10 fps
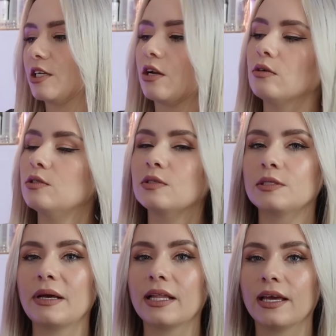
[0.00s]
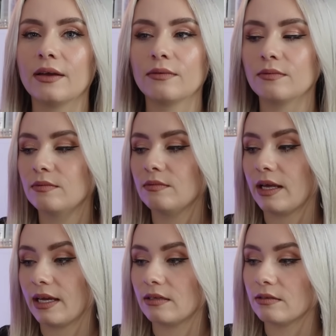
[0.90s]
You can also smell it,
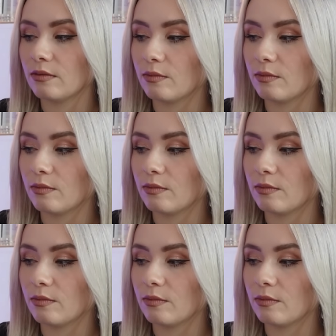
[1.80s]
like,